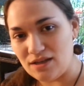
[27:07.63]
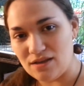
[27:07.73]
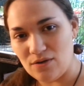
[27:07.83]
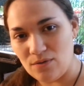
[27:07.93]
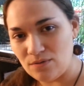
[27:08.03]

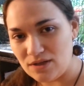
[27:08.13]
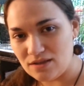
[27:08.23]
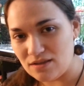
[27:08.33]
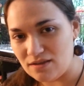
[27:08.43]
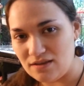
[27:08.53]
that only
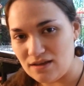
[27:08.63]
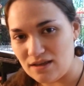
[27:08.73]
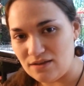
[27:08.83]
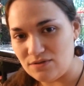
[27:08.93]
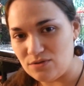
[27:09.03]
the thing that
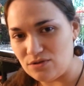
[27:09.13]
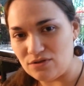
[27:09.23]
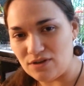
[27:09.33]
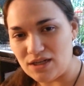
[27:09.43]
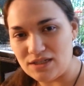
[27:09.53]
gives you the
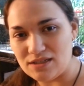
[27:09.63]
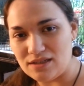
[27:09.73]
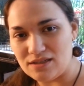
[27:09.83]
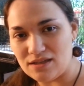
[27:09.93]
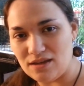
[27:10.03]
greatest
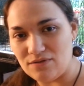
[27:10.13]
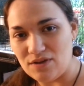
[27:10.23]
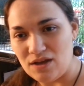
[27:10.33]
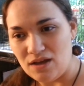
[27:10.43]
sense of